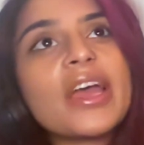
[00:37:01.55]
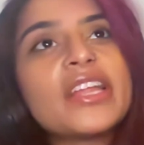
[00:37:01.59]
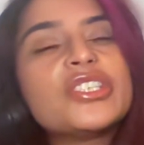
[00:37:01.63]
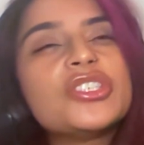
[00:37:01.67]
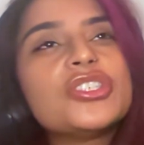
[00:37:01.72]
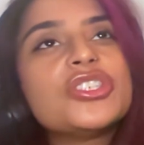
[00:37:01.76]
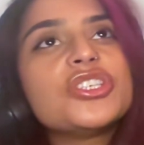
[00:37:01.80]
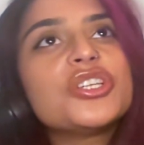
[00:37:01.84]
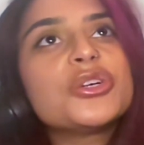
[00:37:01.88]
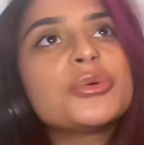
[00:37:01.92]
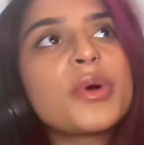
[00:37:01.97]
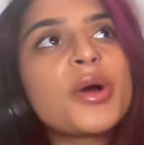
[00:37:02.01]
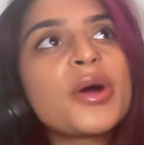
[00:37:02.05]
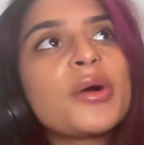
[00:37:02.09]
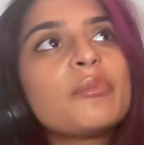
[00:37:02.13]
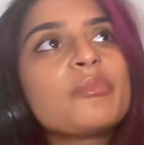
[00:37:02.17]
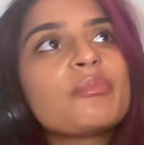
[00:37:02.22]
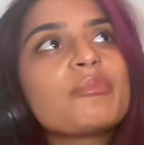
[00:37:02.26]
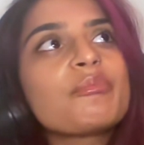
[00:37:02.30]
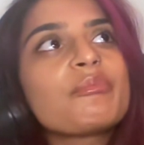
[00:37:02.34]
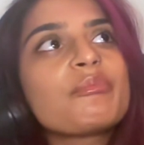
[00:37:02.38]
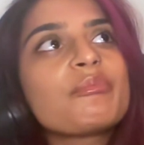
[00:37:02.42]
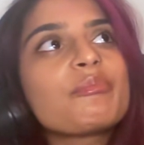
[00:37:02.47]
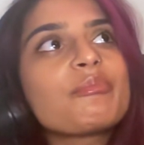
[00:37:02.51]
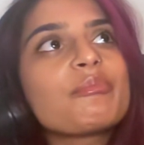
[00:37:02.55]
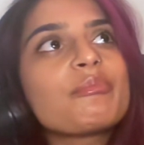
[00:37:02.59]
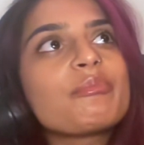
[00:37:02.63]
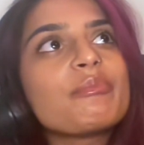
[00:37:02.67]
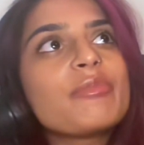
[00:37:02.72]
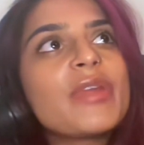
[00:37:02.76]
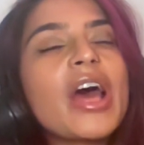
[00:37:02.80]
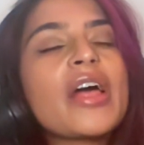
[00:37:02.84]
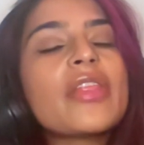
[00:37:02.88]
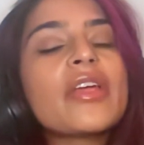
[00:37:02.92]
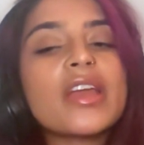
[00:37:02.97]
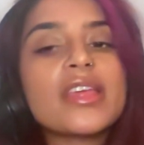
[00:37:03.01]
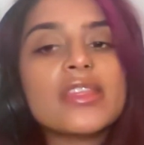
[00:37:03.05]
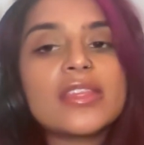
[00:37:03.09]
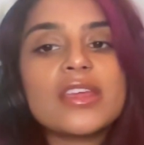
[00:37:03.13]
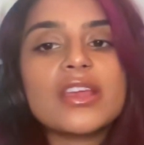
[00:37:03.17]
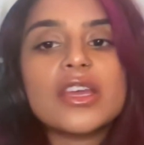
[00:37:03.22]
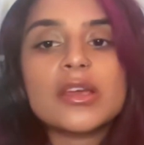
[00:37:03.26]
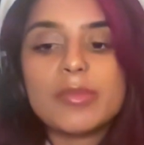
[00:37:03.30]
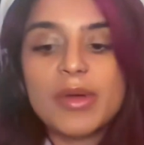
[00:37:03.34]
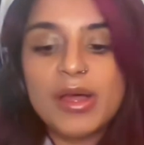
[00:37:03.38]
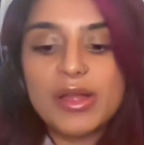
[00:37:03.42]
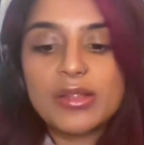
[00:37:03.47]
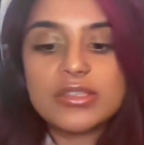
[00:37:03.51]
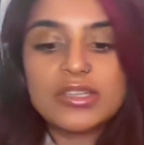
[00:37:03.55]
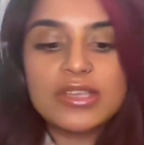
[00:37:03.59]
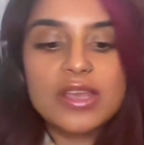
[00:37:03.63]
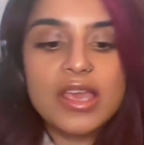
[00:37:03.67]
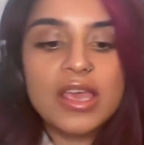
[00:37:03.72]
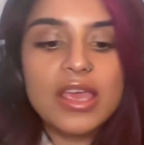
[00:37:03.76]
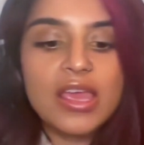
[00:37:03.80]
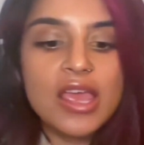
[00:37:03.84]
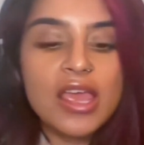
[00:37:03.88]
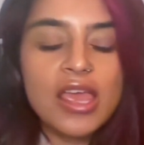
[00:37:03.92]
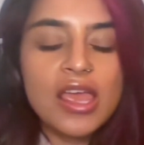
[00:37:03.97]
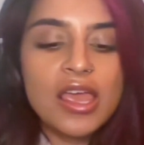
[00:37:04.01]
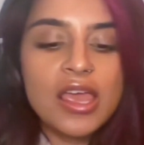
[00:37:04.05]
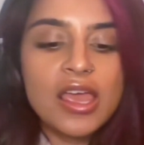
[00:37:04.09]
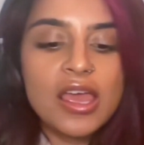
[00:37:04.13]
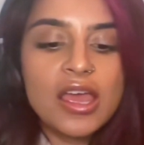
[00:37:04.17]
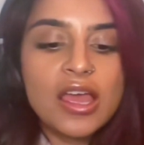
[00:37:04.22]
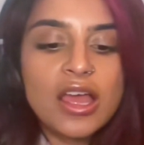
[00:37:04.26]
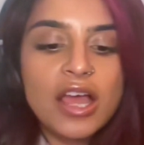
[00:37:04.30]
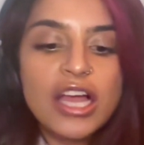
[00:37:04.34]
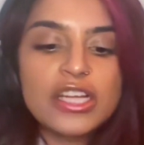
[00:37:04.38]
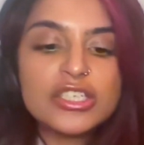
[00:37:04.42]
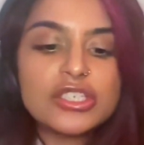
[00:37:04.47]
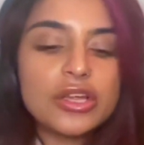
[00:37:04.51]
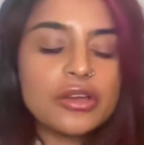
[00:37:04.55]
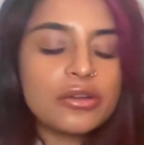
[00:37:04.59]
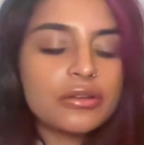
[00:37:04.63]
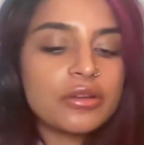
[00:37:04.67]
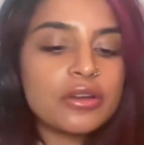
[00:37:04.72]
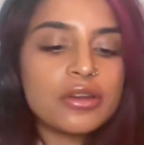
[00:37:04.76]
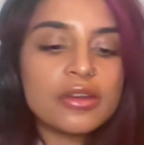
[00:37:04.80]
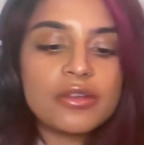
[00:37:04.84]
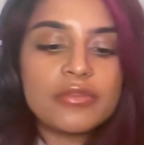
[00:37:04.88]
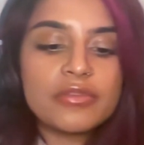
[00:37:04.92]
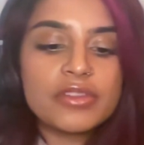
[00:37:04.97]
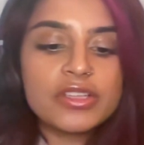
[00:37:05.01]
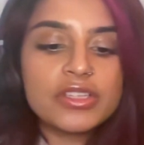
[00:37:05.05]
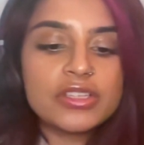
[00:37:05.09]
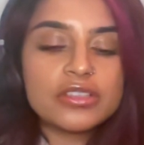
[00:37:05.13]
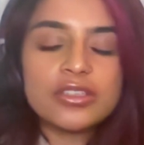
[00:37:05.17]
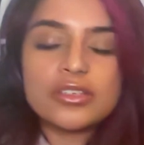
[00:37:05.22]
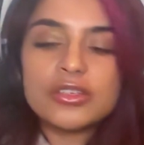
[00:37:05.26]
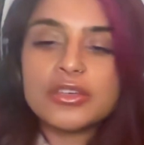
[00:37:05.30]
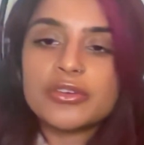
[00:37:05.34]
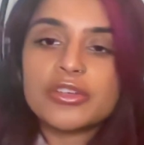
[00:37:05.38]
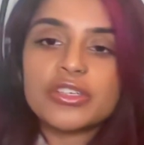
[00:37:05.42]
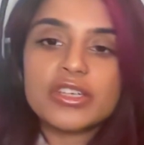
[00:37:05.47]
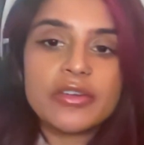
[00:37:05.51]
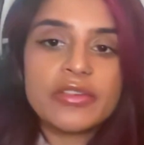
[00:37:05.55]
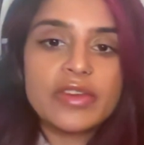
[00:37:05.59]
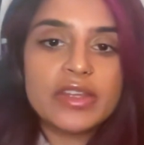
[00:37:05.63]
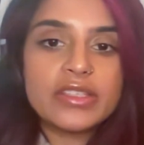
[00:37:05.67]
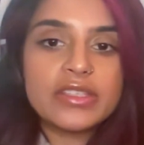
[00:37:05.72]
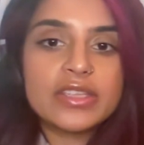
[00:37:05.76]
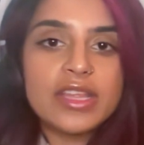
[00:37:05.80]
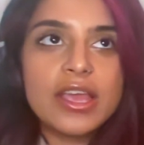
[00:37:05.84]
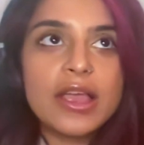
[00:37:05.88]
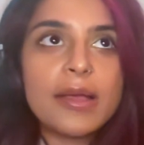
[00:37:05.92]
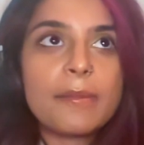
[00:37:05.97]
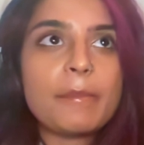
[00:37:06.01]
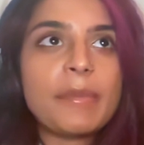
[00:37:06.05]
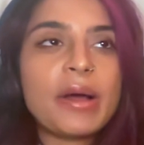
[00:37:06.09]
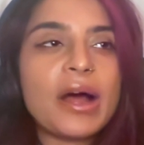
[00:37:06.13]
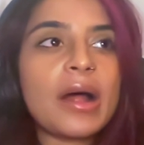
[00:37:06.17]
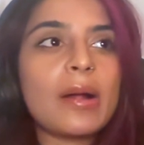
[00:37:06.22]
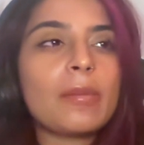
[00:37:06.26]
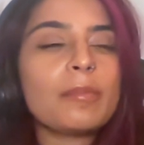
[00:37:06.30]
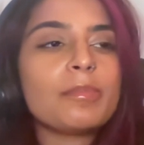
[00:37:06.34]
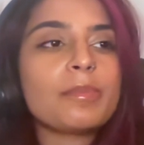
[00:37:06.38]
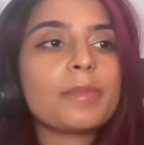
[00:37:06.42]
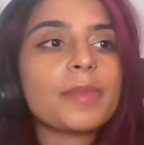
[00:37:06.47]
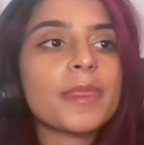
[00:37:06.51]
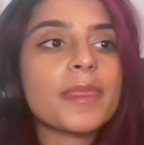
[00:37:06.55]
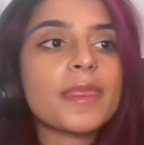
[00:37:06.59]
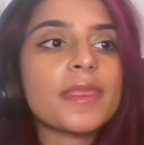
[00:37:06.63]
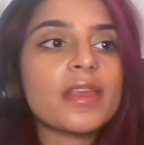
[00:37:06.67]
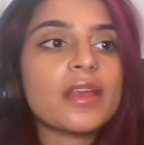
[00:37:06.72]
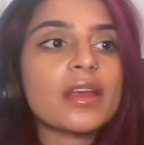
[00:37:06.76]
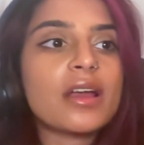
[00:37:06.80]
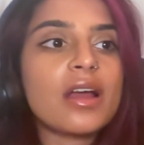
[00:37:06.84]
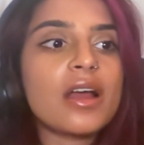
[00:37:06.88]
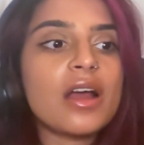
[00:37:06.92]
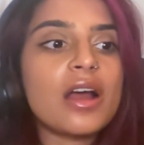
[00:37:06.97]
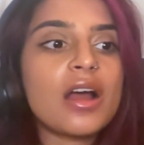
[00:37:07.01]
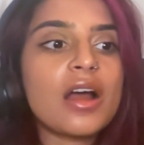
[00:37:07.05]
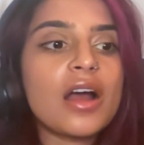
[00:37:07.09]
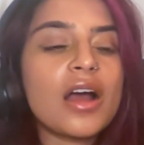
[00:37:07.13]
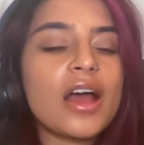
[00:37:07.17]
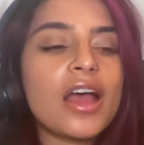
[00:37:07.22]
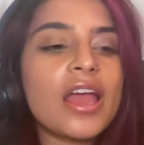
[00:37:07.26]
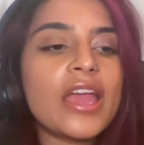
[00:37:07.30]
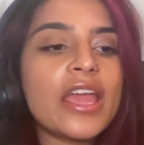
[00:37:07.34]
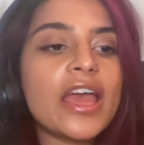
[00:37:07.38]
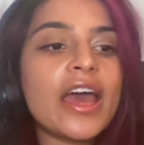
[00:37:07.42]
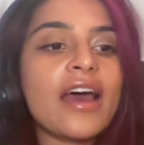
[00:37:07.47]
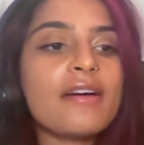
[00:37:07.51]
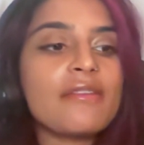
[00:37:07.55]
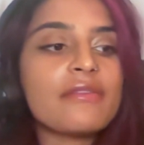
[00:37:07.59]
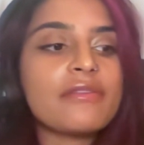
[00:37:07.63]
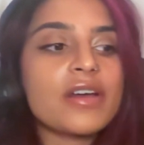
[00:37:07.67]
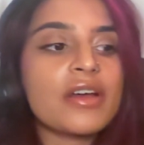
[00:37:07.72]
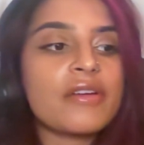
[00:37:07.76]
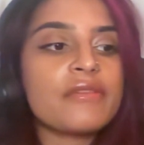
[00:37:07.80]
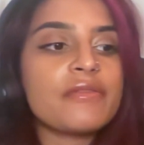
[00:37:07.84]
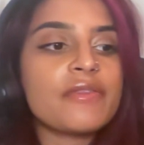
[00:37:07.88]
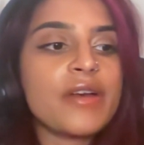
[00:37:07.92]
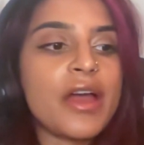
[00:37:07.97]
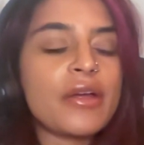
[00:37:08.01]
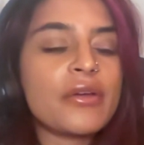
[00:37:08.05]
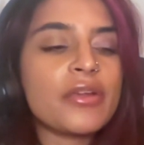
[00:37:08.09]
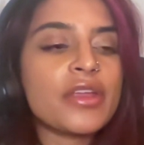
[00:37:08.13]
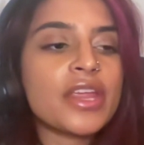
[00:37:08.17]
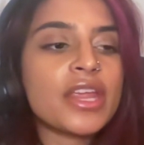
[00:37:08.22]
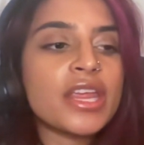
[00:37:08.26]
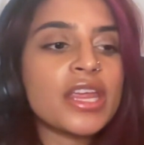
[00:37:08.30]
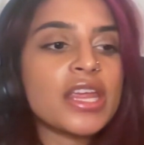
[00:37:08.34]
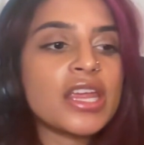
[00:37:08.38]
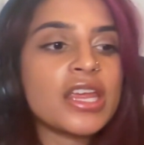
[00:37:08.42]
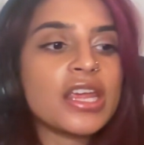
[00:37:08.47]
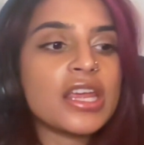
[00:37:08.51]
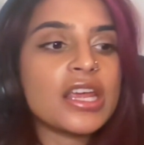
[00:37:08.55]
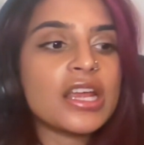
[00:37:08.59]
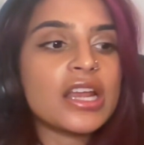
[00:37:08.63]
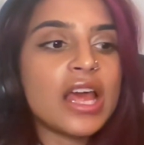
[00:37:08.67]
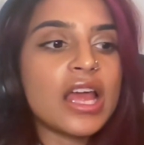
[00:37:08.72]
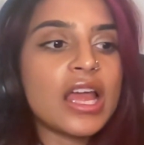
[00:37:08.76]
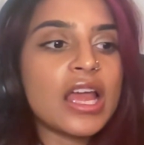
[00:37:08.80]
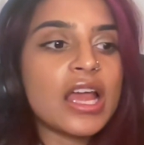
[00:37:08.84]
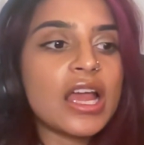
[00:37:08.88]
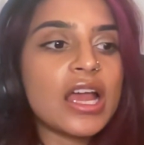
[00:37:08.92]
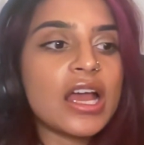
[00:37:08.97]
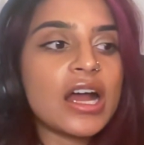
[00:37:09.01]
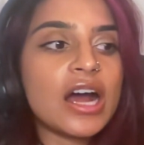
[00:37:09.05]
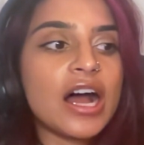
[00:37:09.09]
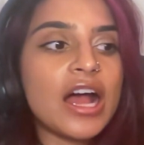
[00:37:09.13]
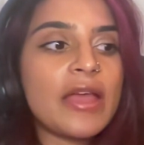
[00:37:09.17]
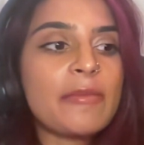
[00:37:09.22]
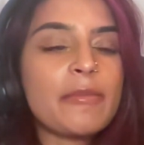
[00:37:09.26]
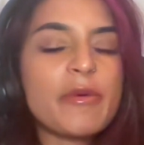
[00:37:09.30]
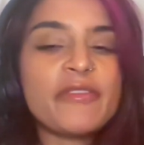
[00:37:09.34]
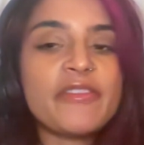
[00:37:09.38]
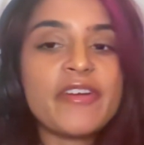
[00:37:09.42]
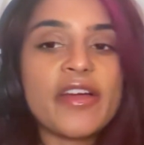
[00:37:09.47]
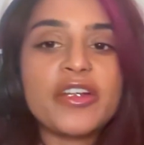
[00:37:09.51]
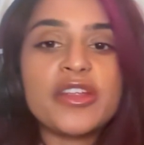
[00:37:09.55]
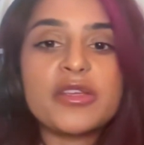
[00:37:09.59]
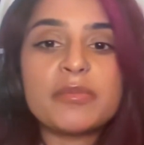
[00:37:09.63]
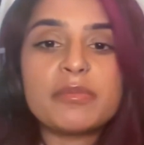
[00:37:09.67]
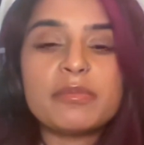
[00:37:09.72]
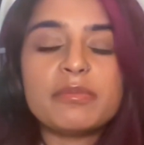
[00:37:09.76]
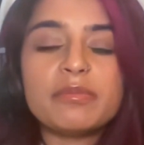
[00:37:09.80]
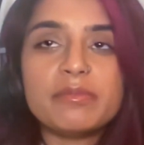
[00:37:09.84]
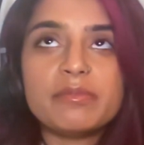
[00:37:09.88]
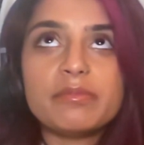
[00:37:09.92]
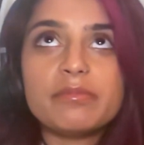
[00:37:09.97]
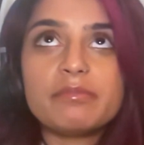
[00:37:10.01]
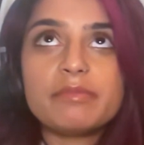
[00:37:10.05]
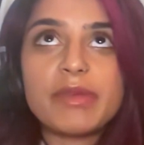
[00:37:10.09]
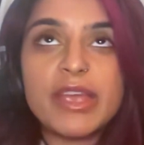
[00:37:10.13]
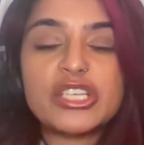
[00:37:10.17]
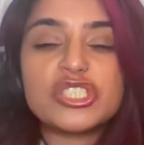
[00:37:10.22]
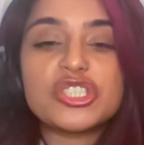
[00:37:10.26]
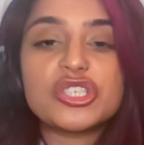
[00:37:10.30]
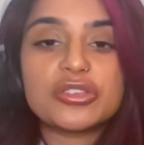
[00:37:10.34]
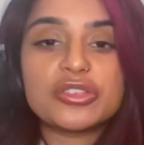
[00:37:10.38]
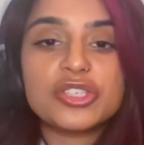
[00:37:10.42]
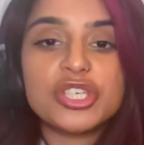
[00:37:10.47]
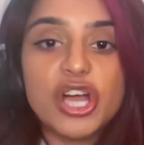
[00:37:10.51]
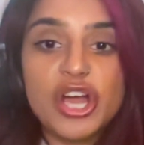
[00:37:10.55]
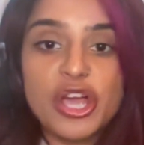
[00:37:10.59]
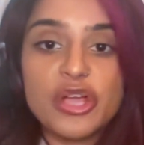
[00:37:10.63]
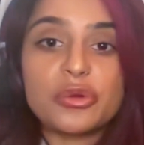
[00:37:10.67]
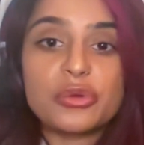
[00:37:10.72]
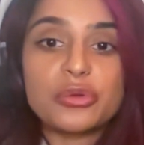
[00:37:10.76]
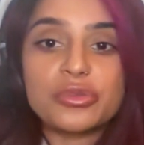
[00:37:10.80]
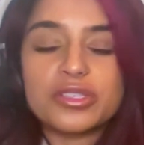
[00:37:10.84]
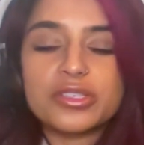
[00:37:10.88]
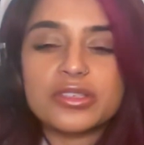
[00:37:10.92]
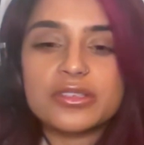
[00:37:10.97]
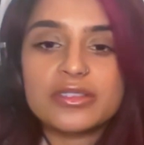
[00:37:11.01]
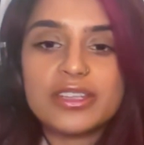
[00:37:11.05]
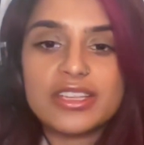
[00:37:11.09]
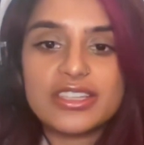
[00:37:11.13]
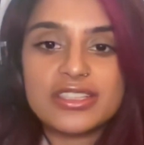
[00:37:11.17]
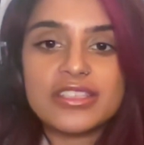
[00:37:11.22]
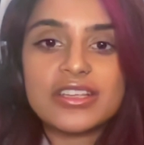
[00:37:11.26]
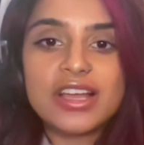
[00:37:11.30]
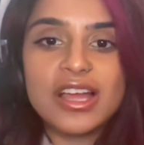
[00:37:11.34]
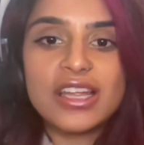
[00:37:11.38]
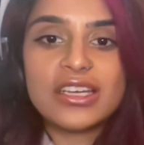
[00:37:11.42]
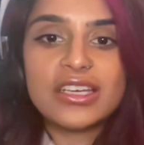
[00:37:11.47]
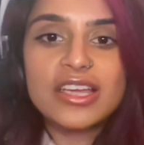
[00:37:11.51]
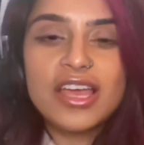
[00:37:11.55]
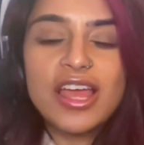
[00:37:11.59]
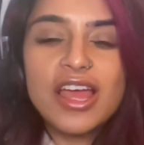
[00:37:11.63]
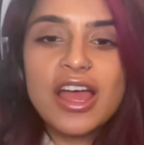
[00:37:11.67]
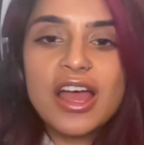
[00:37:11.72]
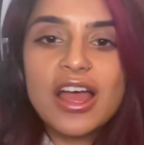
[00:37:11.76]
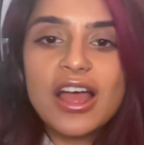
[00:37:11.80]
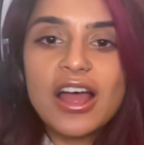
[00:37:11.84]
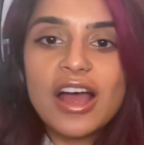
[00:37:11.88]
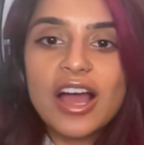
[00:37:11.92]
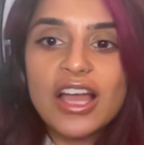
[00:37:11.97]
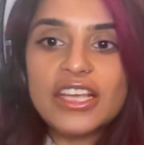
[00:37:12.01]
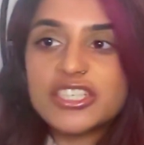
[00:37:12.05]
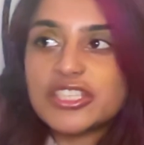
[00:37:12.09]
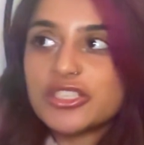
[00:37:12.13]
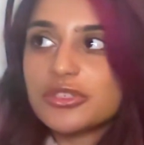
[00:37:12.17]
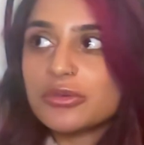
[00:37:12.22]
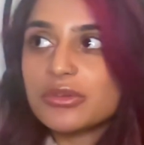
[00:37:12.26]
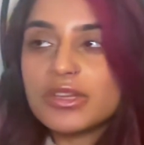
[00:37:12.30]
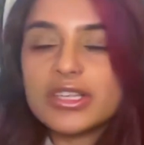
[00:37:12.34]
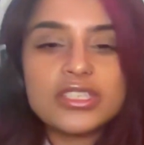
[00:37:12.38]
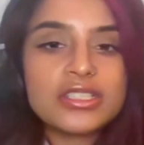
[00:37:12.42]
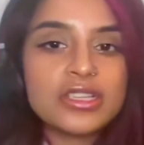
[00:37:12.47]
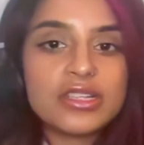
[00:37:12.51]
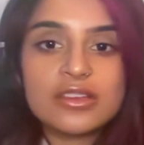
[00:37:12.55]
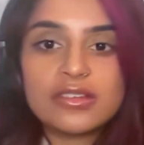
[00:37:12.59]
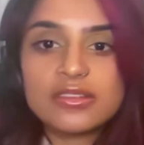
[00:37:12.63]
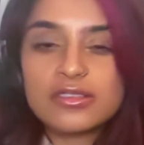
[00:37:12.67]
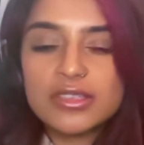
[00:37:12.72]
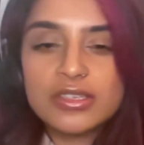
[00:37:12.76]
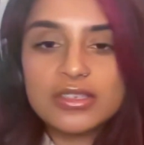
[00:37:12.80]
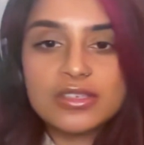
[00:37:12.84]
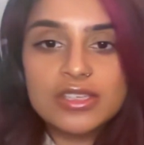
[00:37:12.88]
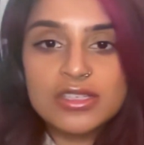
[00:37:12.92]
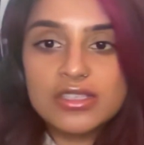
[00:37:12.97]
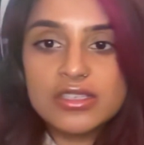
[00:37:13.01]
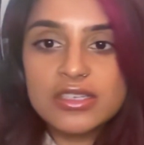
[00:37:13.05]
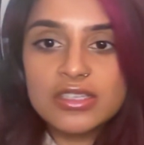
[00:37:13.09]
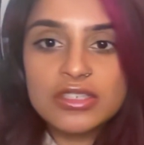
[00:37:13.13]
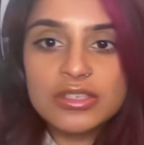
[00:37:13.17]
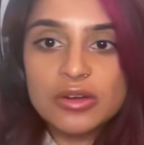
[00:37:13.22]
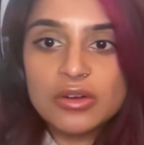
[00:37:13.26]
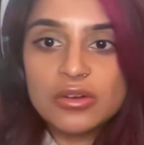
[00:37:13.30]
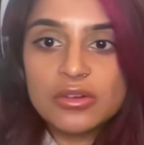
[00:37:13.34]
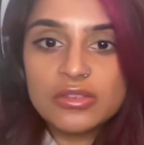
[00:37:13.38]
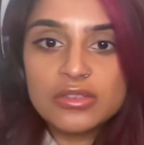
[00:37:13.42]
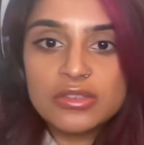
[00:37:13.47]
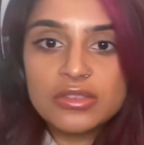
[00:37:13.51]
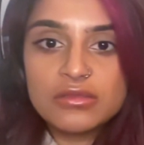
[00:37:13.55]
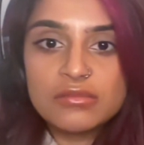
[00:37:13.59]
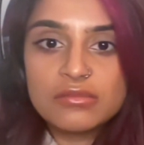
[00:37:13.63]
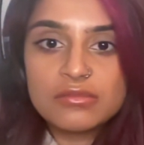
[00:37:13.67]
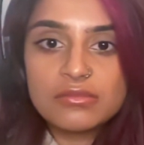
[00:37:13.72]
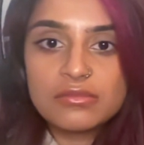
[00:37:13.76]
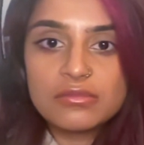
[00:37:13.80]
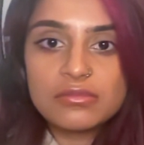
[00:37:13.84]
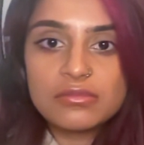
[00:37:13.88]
And do you know what? Now that I think about it, I don't know if this is a neurodiverse thing, but I have I'm a very big child inside. I still listen to Disney songs.